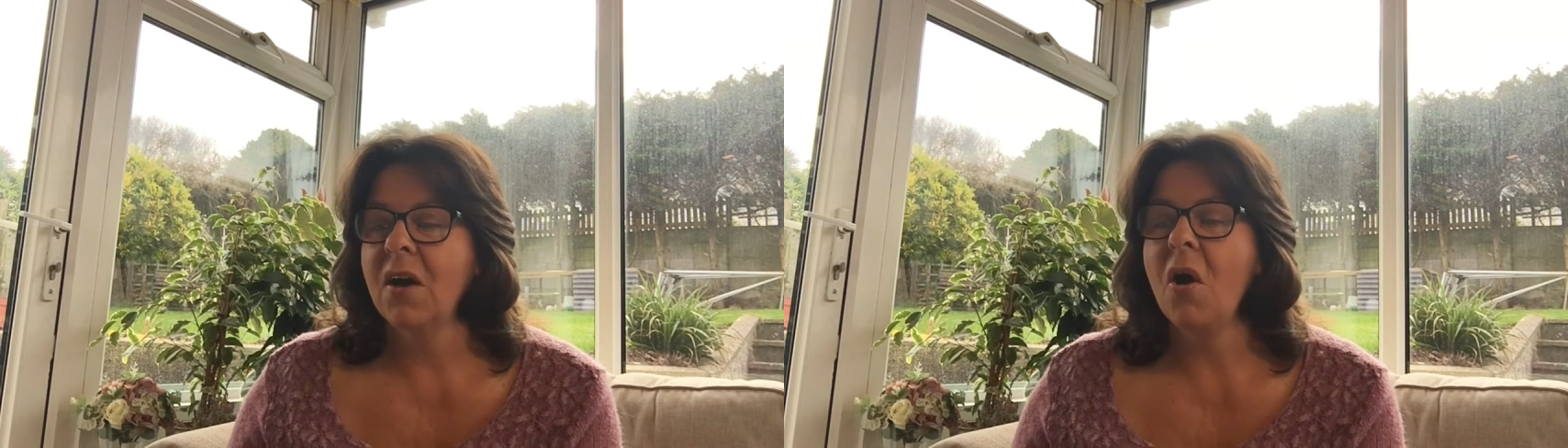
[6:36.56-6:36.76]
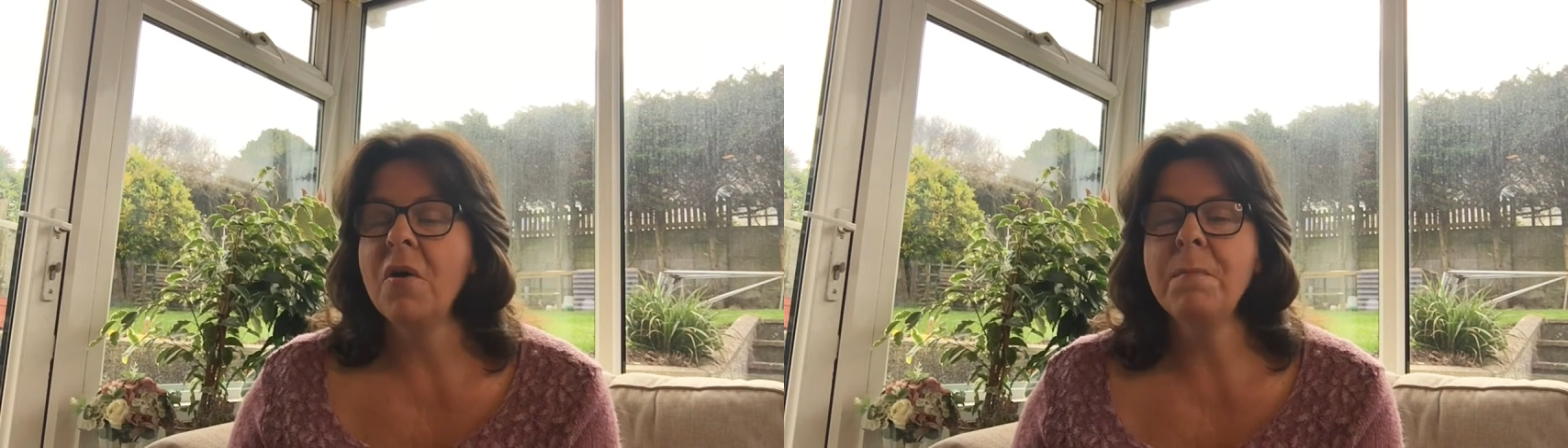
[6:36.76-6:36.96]

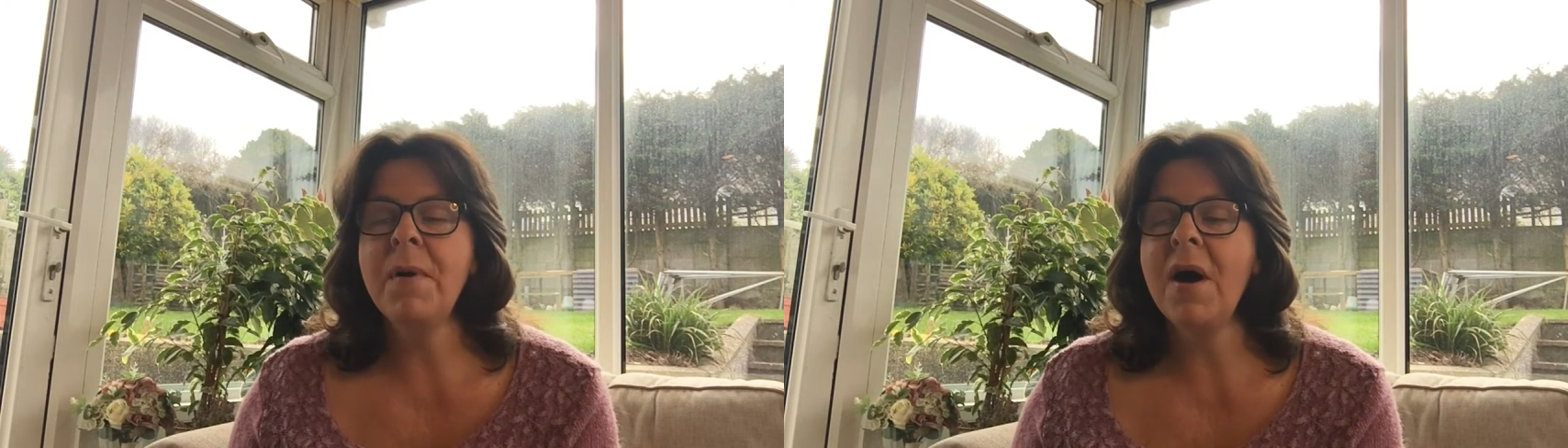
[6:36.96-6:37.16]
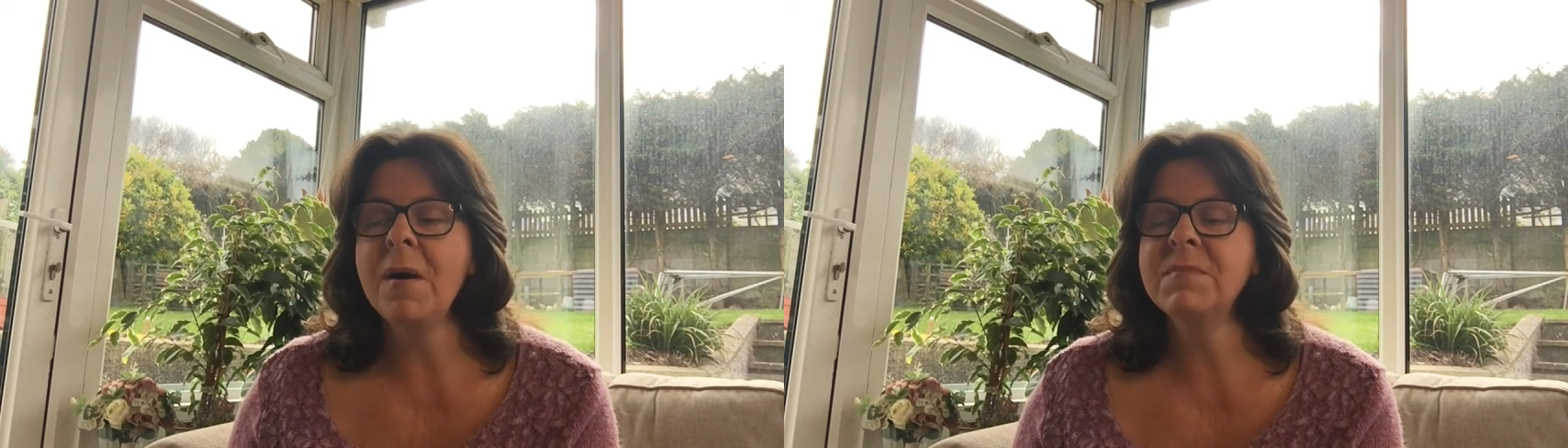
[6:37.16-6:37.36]
On
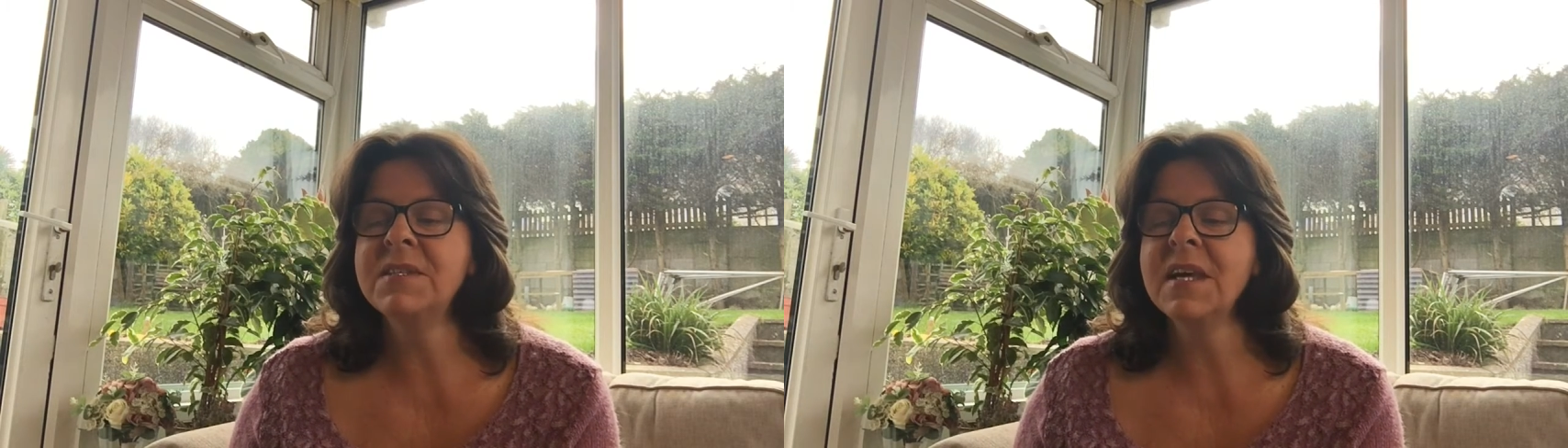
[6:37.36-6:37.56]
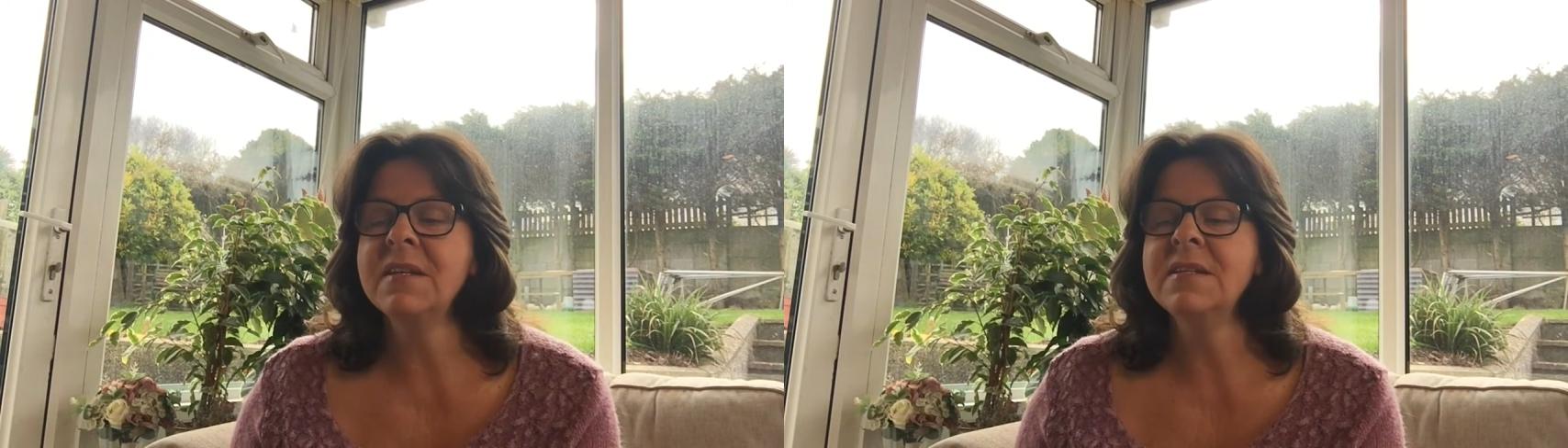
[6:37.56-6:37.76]
Palm
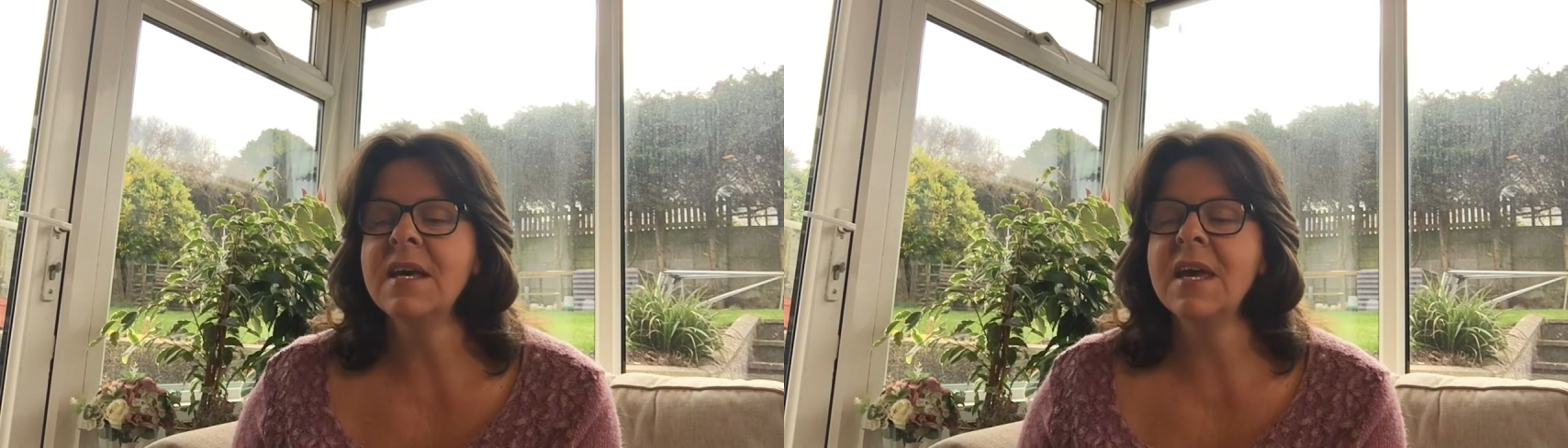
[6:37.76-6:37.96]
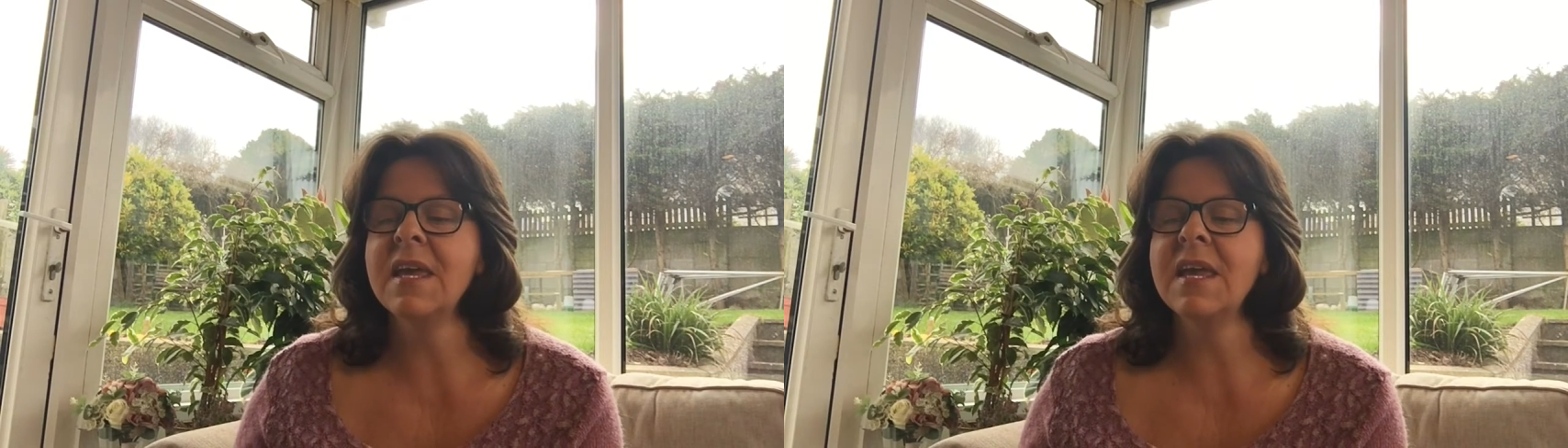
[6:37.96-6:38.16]

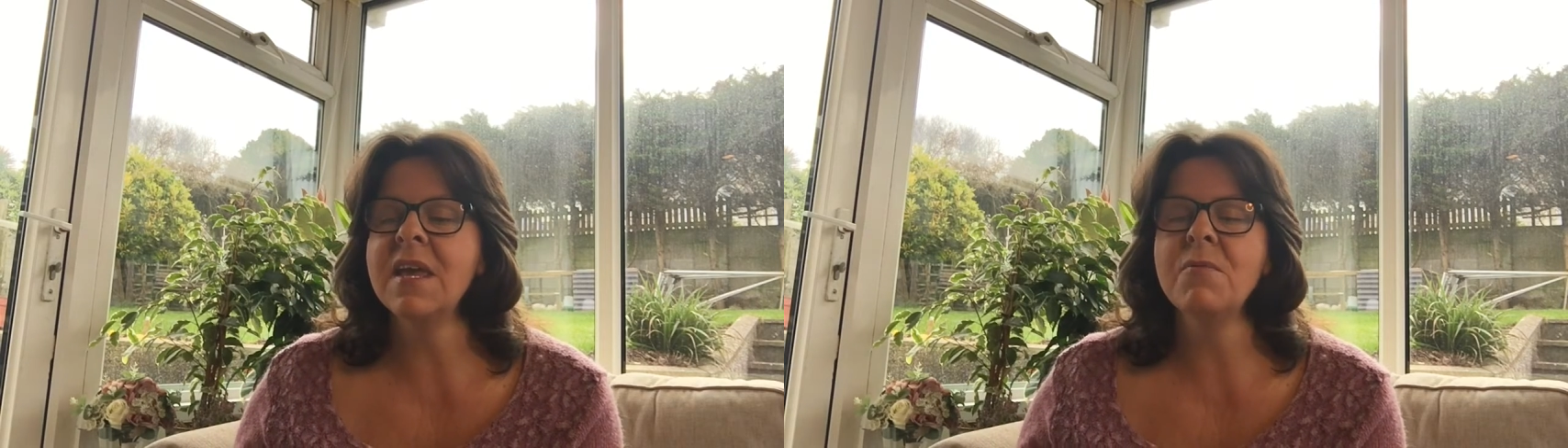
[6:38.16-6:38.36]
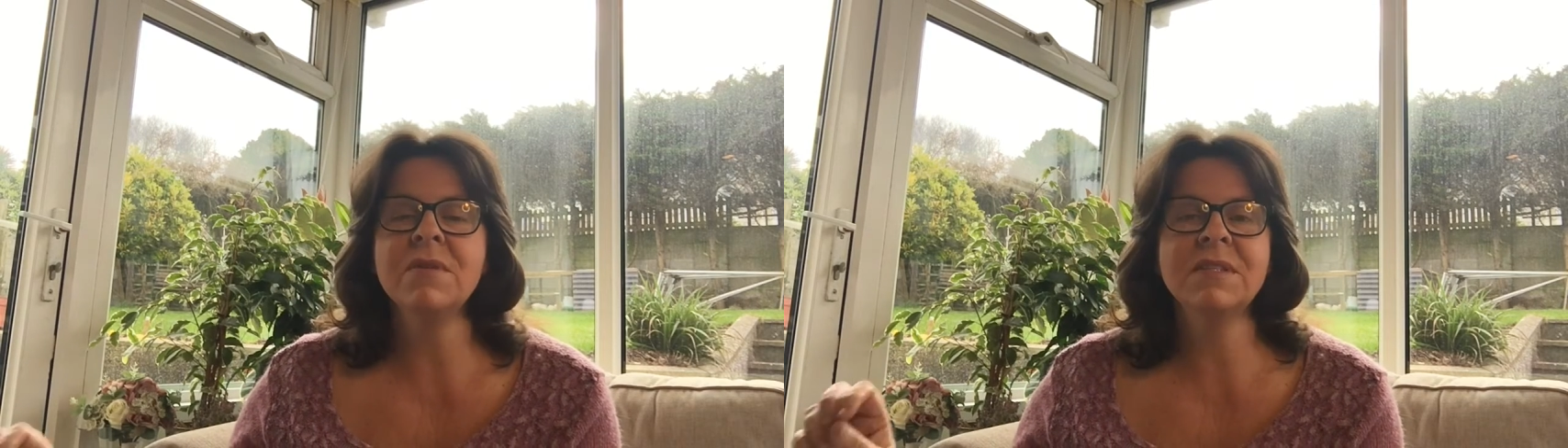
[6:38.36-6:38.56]
Sunday,
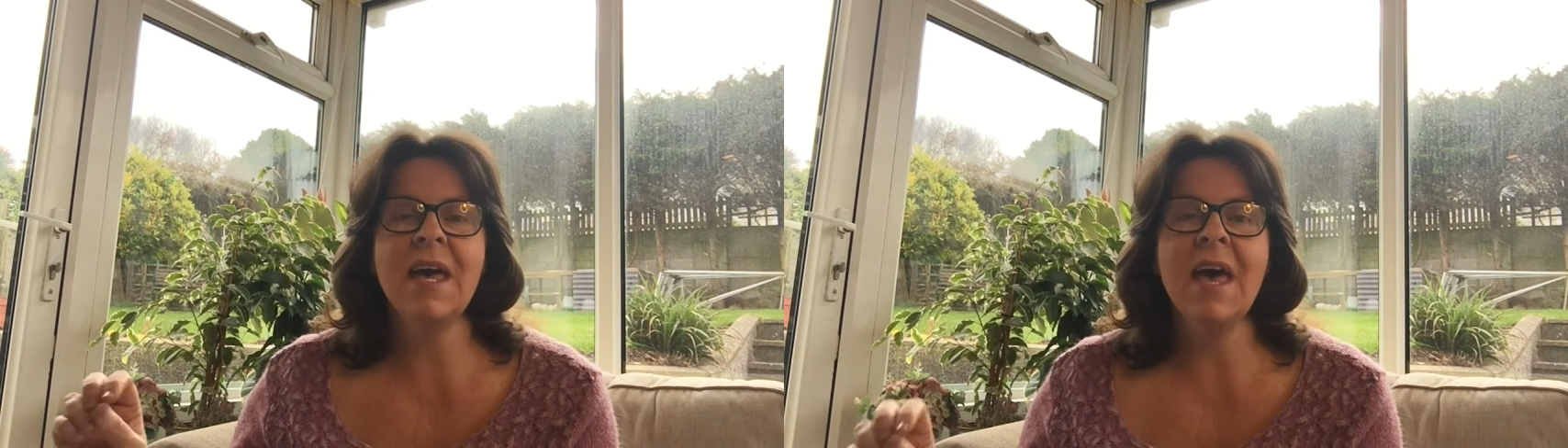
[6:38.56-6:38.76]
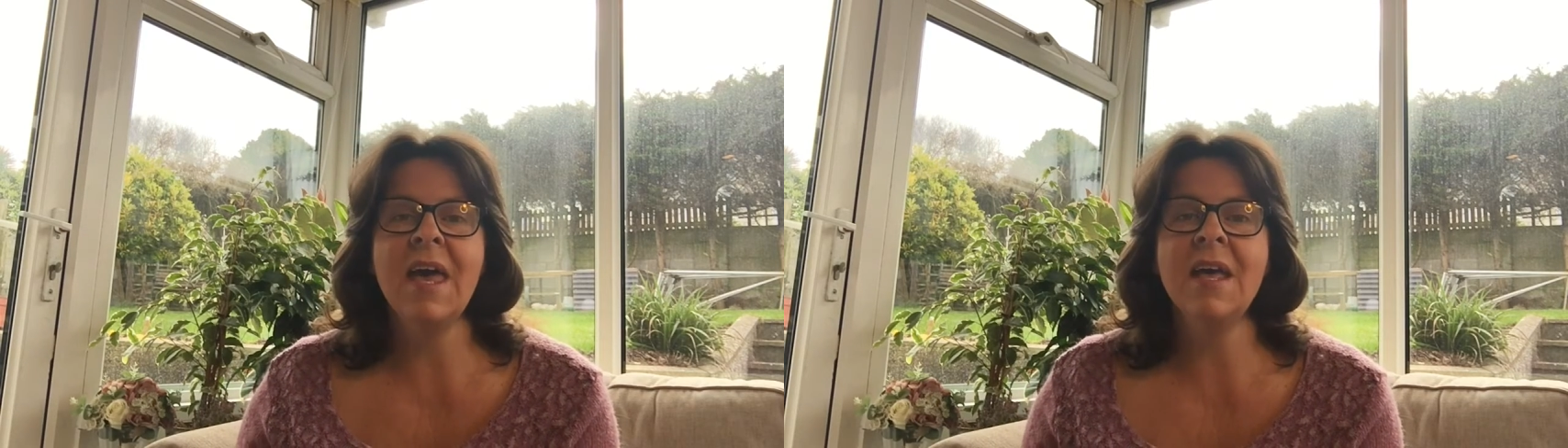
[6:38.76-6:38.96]
he was
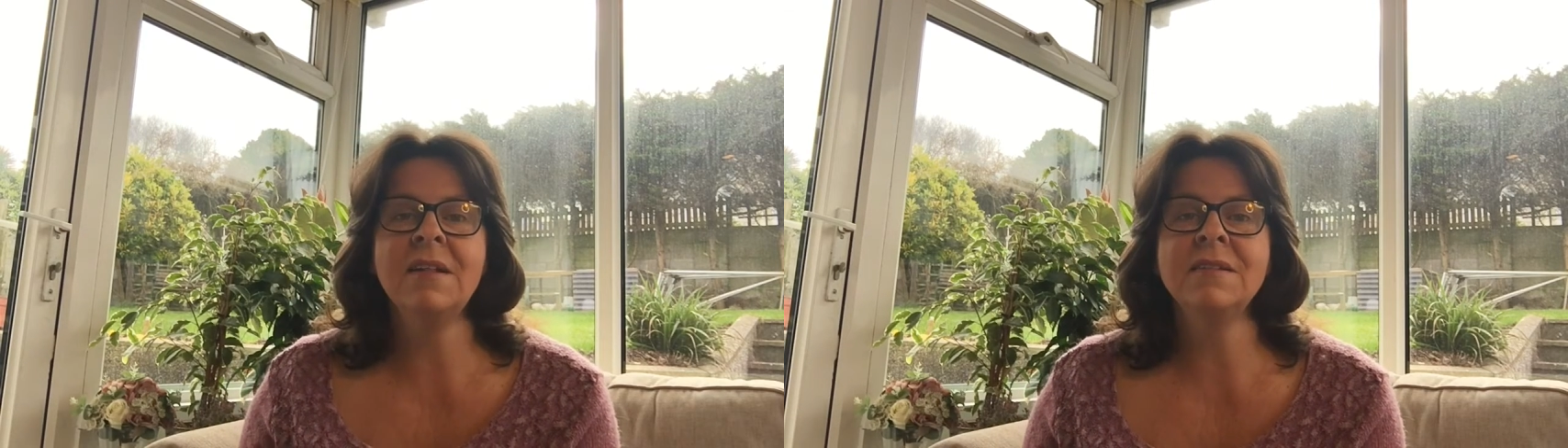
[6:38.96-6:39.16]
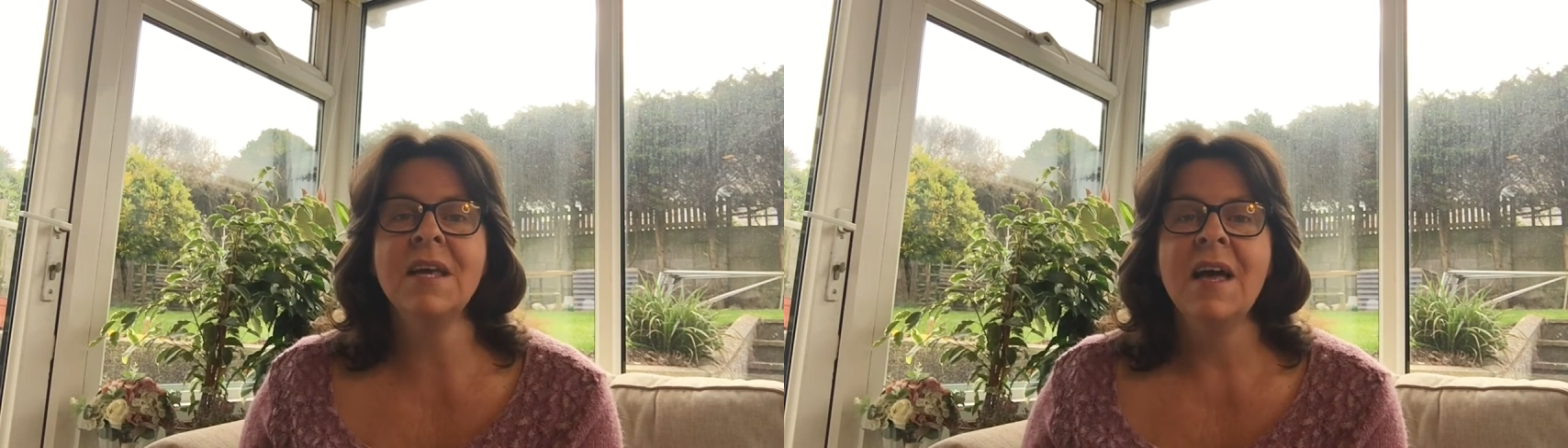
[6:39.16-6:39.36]

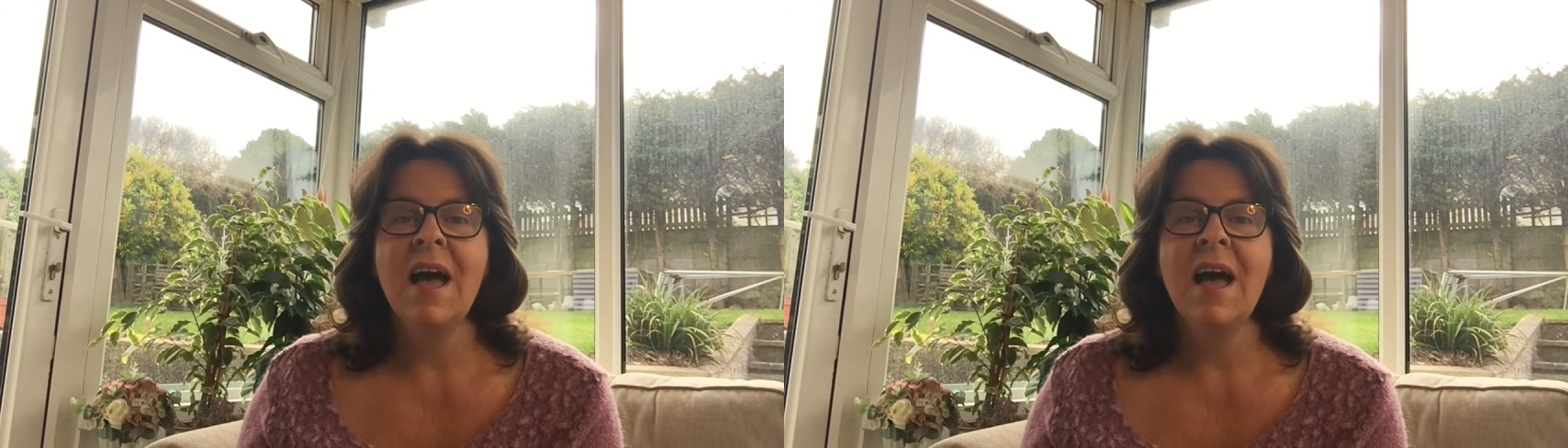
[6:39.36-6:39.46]
hailed